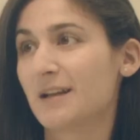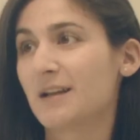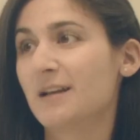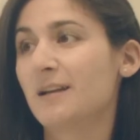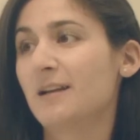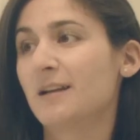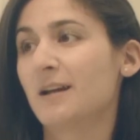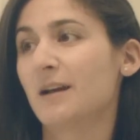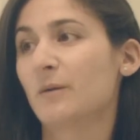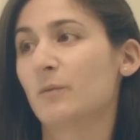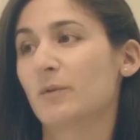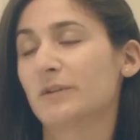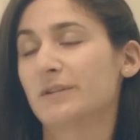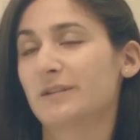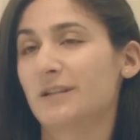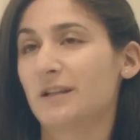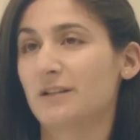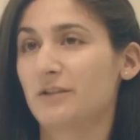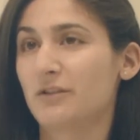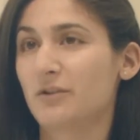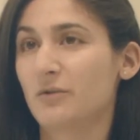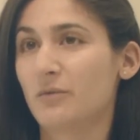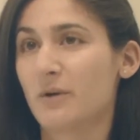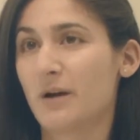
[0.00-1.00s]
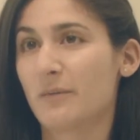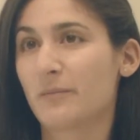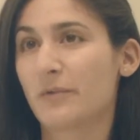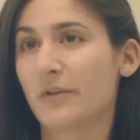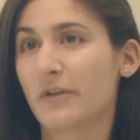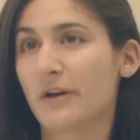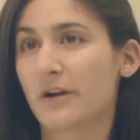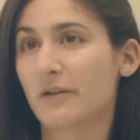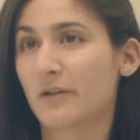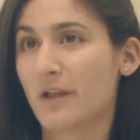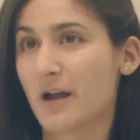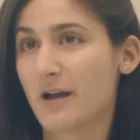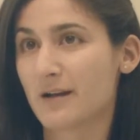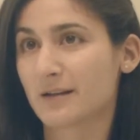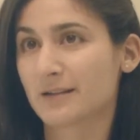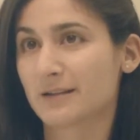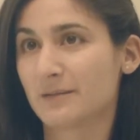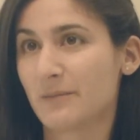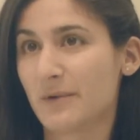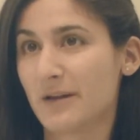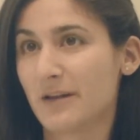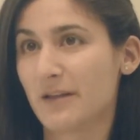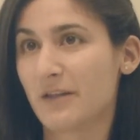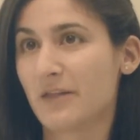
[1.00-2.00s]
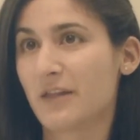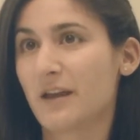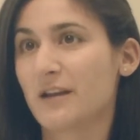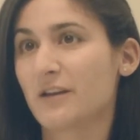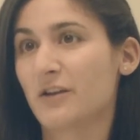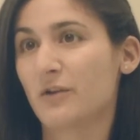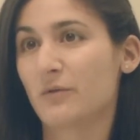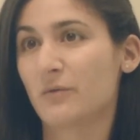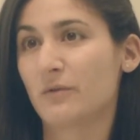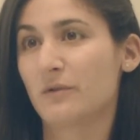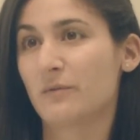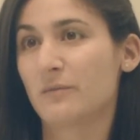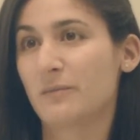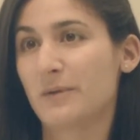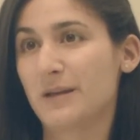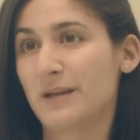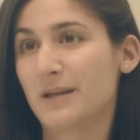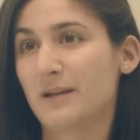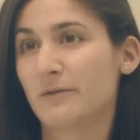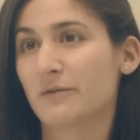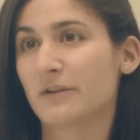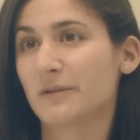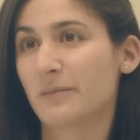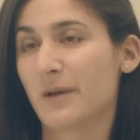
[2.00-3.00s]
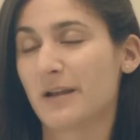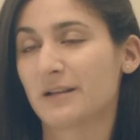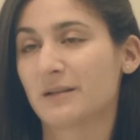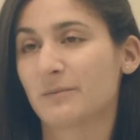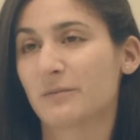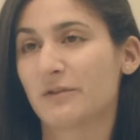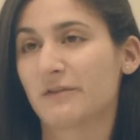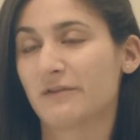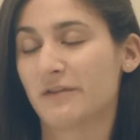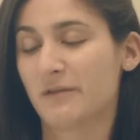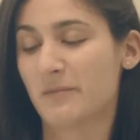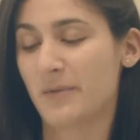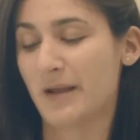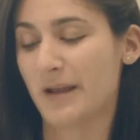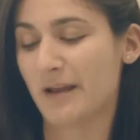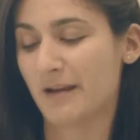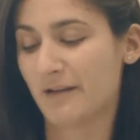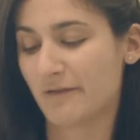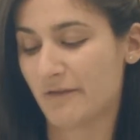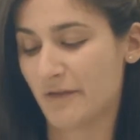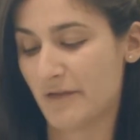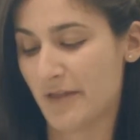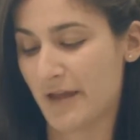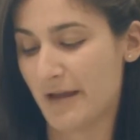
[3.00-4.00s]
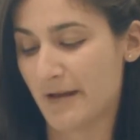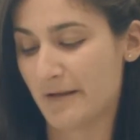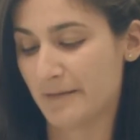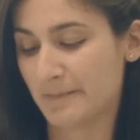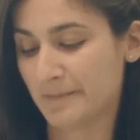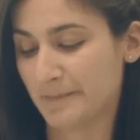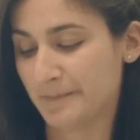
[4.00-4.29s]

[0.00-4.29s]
and we'll set you up with our locksmith, and you would be responsible for paying for that.